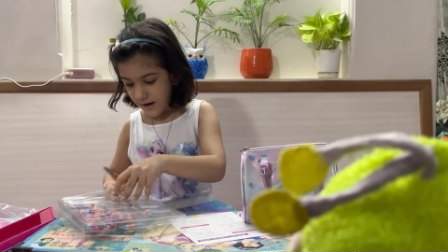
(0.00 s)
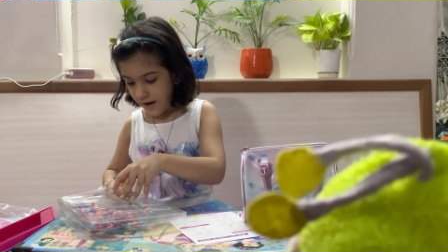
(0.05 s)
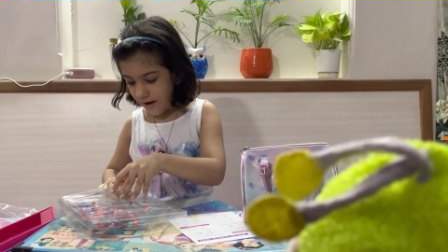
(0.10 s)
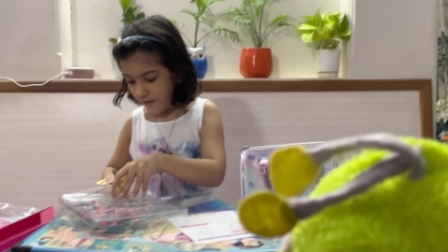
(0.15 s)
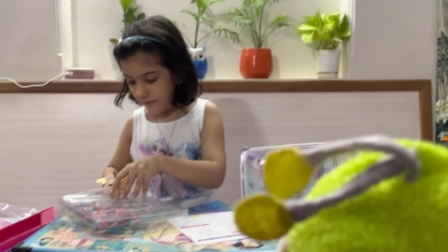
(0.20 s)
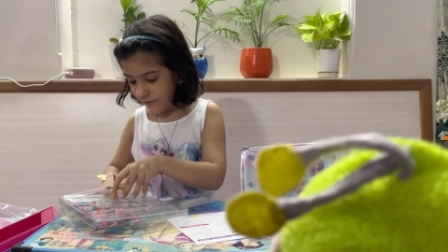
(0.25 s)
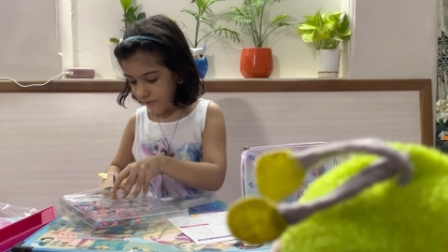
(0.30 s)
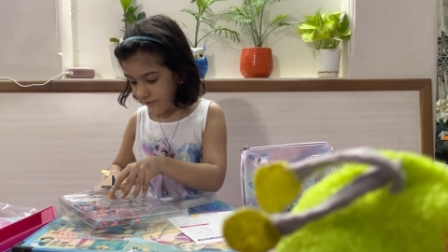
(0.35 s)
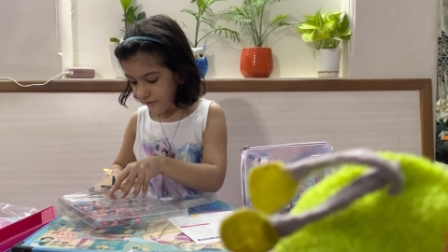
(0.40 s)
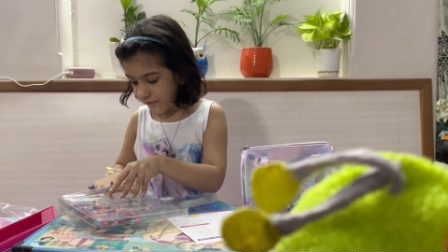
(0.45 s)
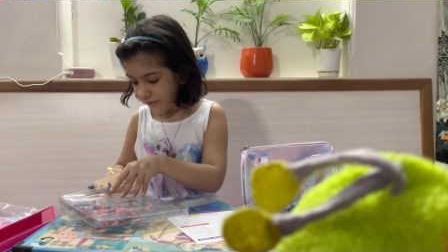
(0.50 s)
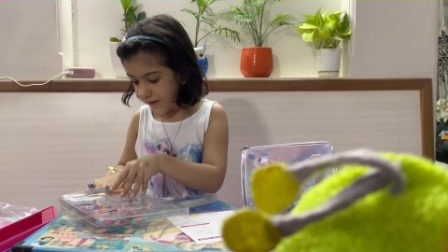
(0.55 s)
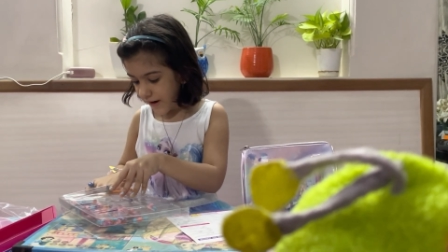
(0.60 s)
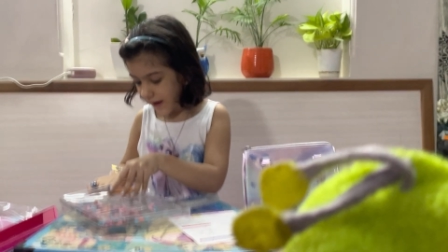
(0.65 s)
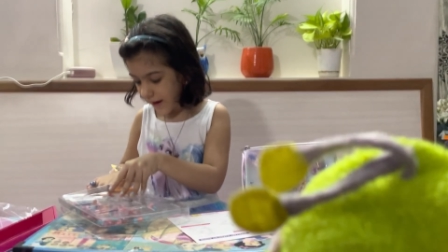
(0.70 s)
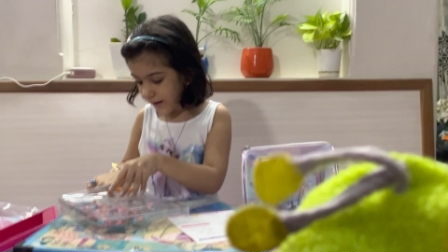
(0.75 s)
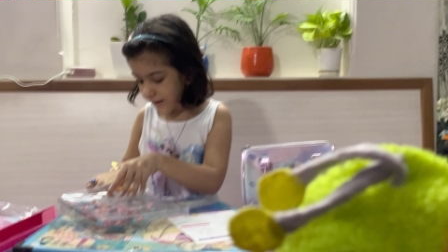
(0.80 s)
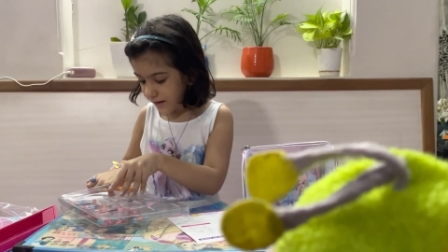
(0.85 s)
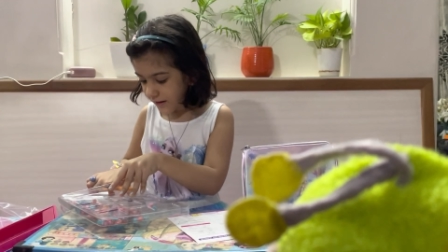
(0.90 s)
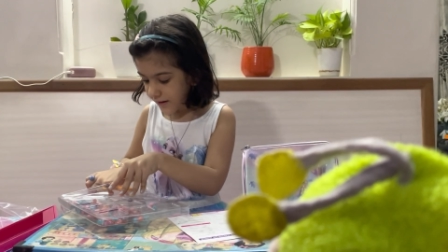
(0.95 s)
Oh,
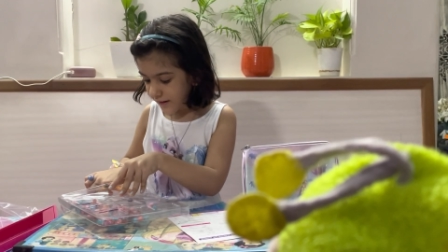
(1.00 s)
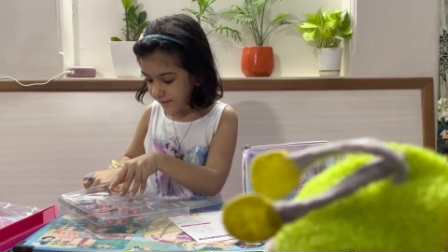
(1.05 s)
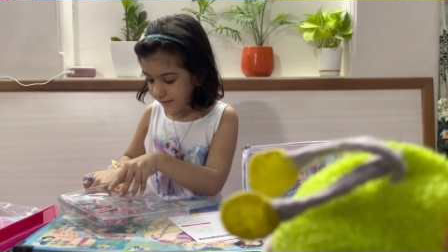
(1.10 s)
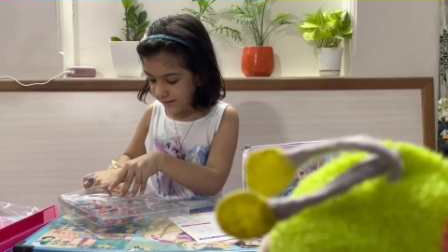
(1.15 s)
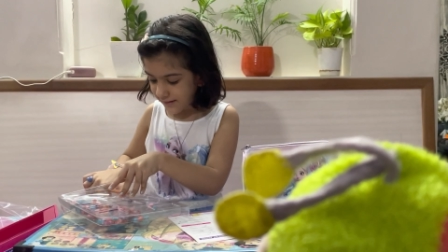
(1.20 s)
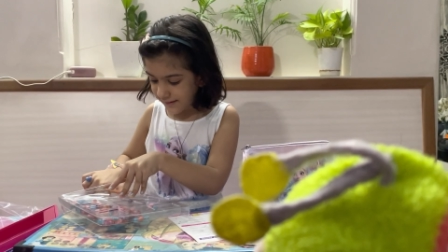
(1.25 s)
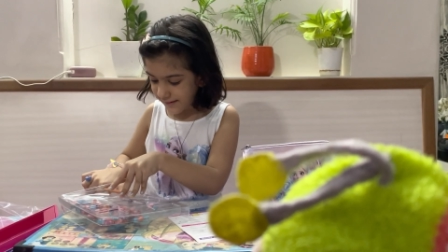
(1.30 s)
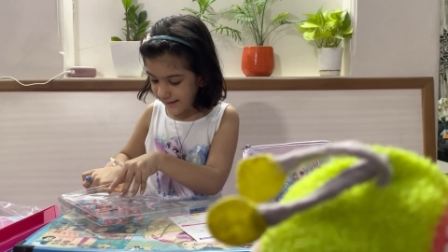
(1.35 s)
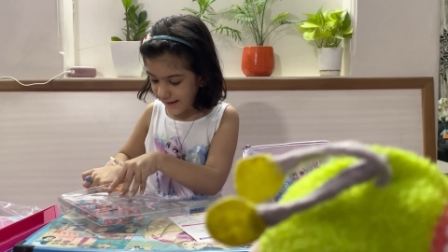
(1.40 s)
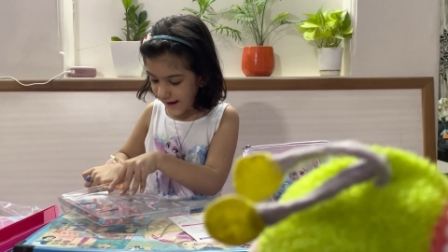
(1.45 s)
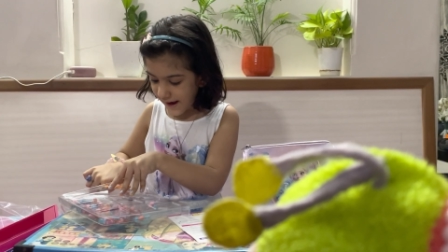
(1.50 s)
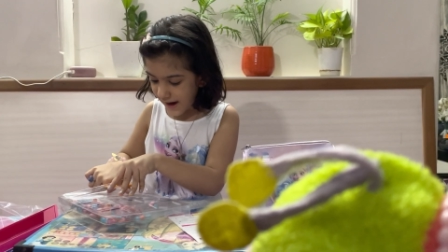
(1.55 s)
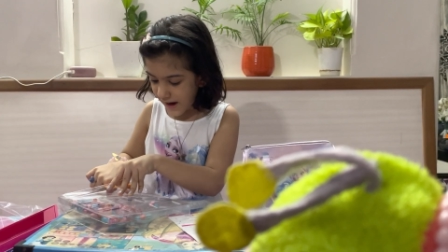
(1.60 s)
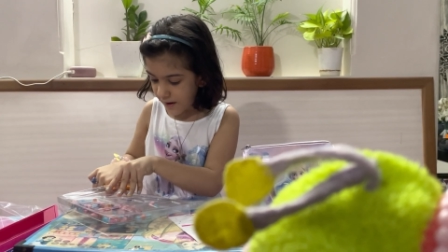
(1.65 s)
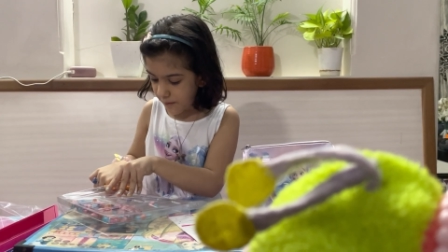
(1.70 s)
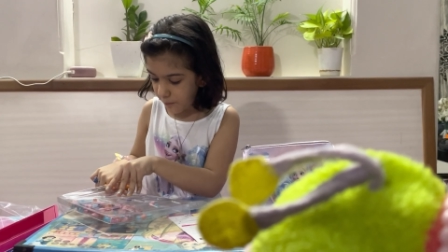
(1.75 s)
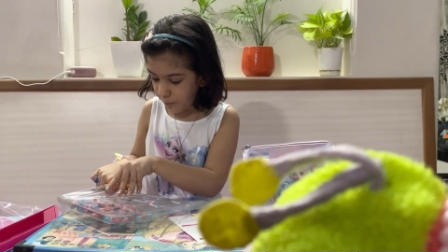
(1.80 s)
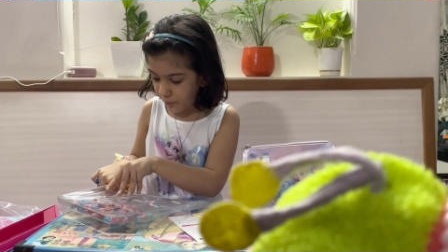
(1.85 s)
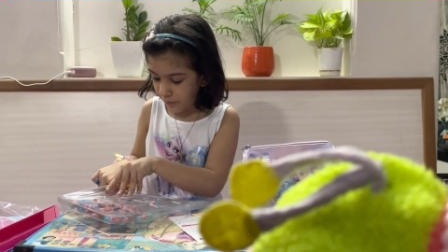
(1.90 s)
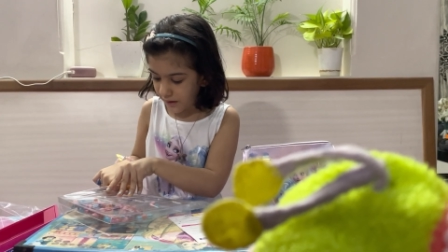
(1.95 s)
necklace
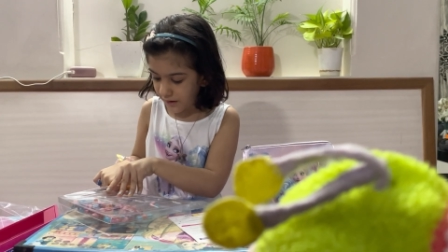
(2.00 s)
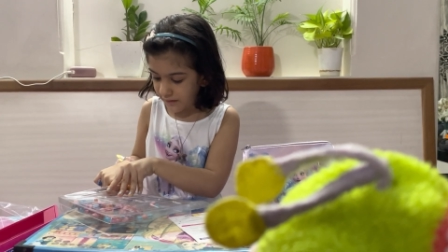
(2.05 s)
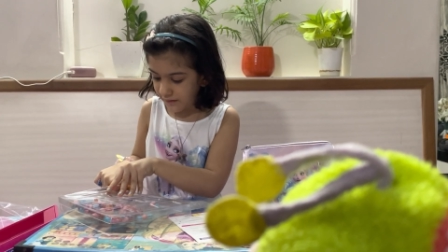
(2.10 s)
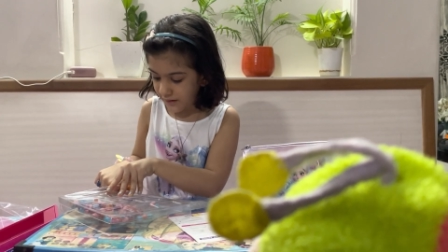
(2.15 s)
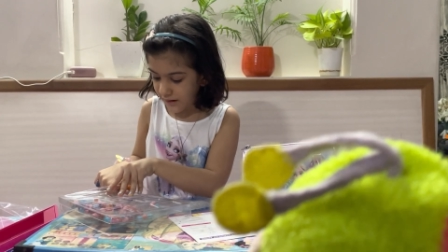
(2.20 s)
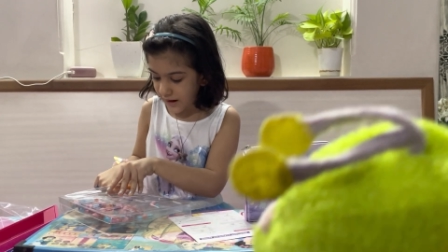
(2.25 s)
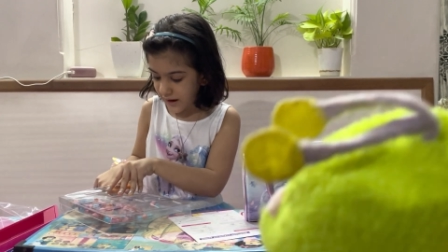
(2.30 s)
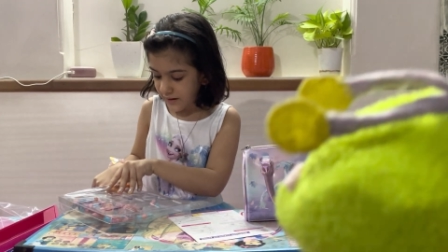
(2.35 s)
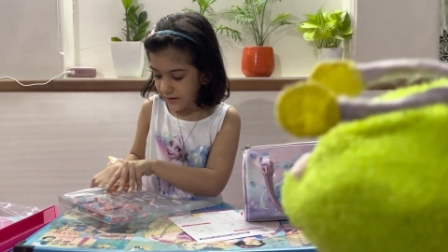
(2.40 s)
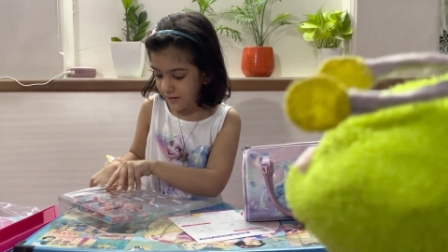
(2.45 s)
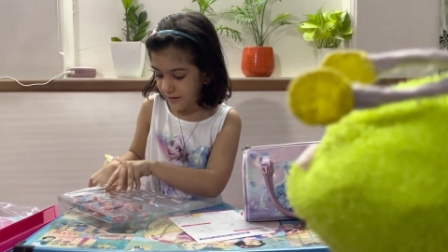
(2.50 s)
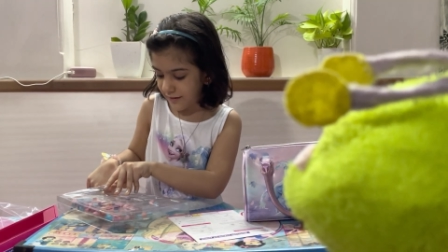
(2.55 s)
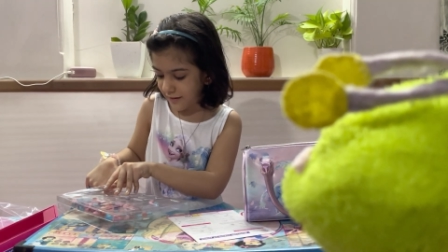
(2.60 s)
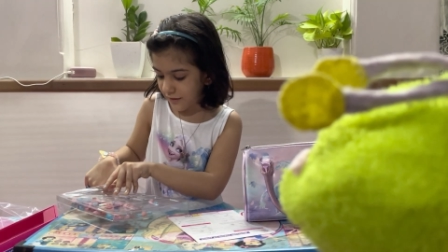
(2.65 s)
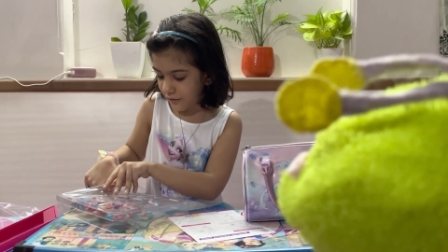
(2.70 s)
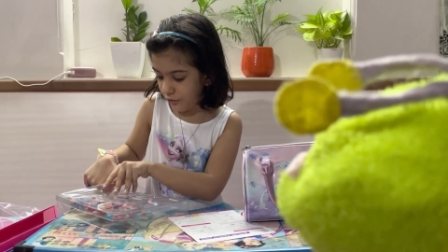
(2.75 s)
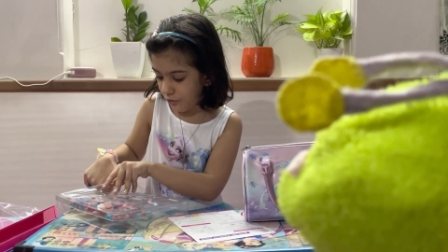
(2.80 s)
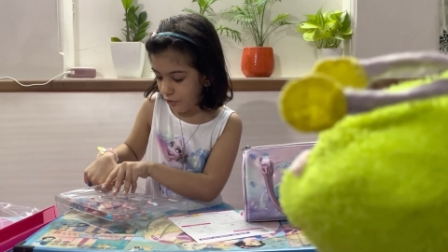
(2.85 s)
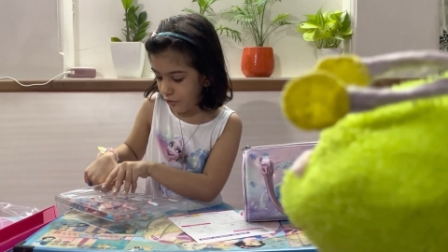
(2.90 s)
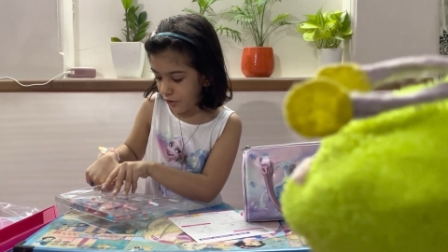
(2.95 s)
and bracelets
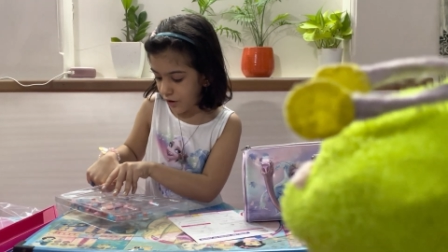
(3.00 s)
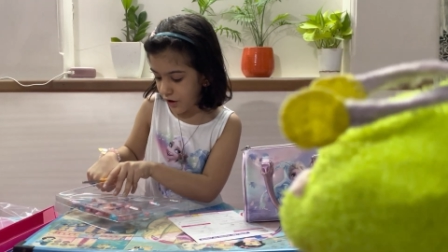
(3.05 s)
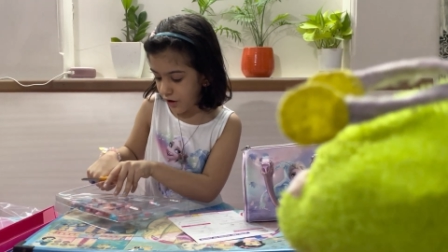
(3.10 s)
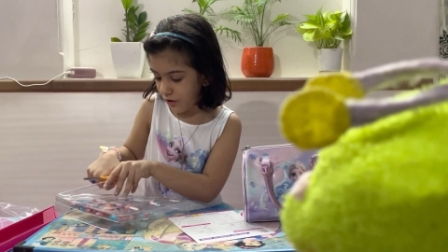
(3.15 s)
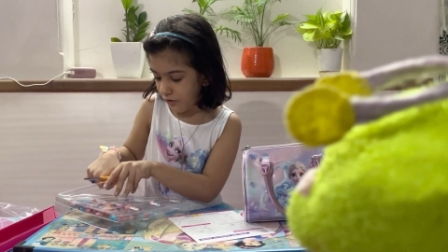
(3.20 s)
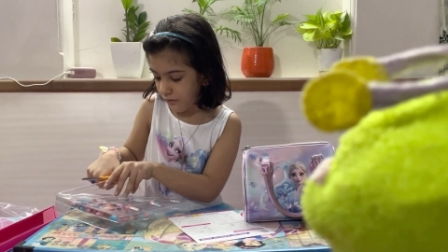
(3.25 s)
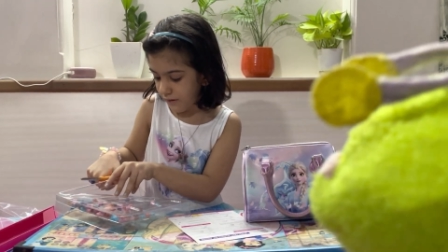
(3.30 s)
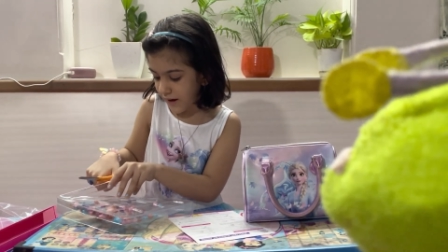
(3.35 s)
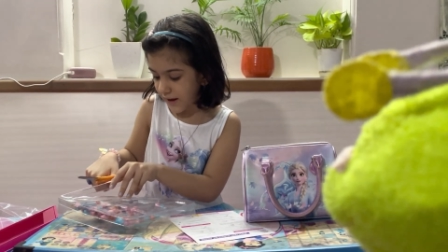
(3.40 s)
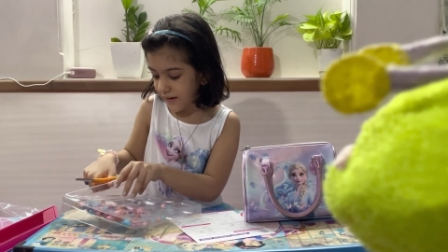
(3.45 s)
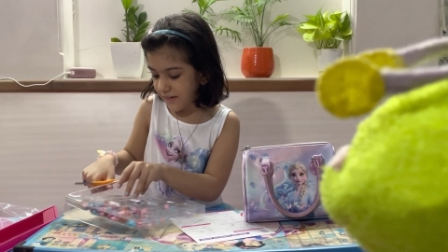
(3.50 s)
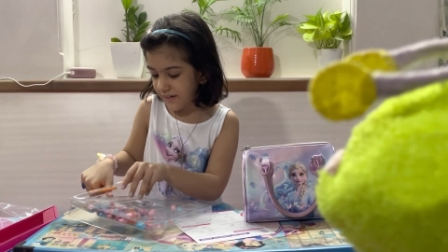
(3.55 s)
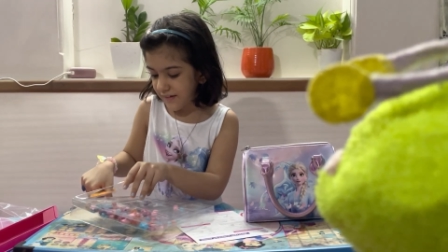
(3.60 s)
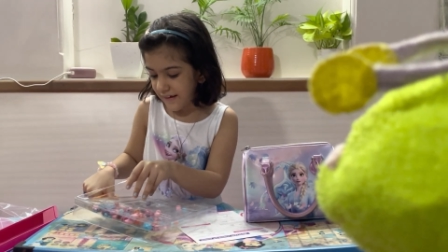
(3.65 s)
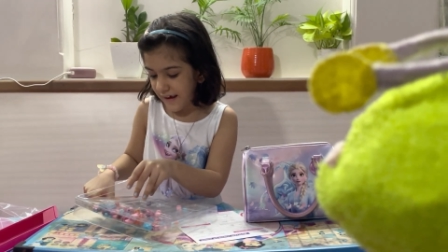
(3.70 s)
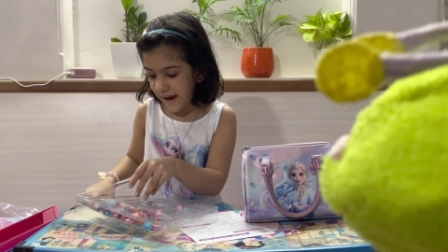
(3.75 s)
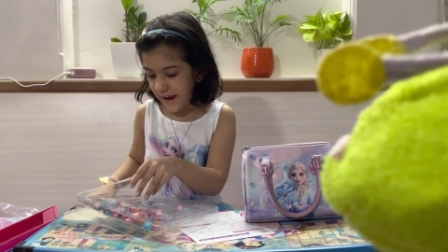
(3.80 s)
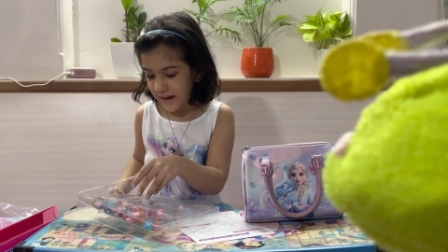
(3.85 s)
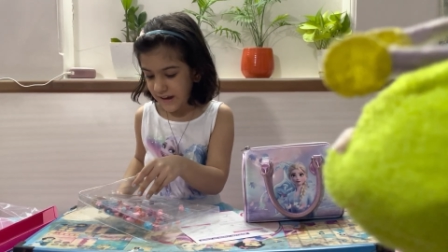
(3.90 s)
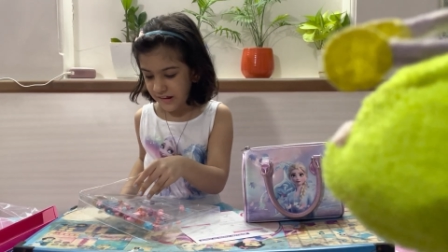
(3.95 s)
or earrings
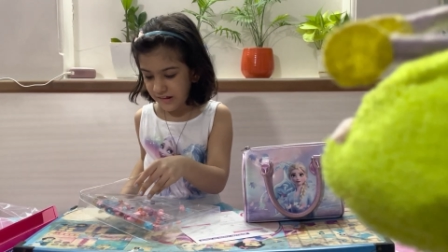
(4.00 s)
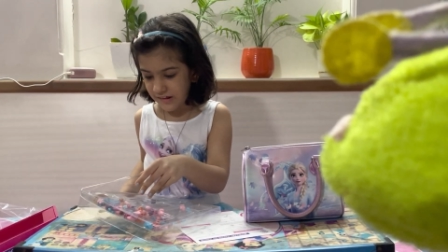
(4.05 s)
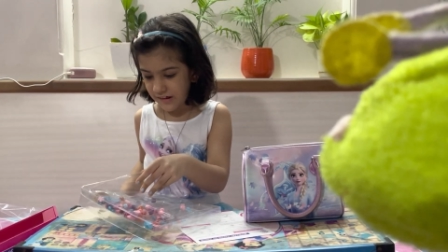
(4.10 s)
and.